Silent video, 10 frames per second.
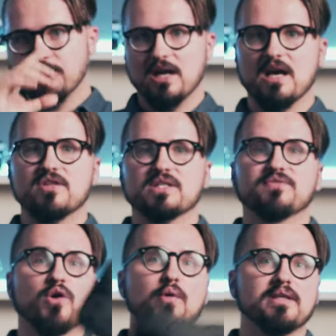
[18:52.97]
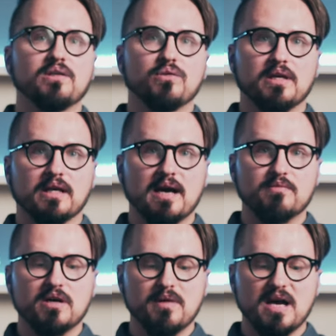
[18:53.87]
And I just throw it into the
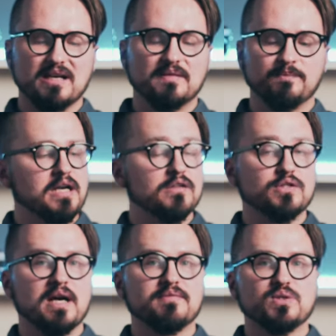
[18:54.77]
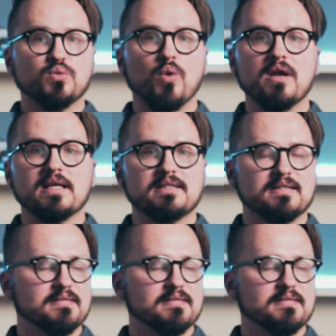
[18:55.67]
camera bag. I also have this wallet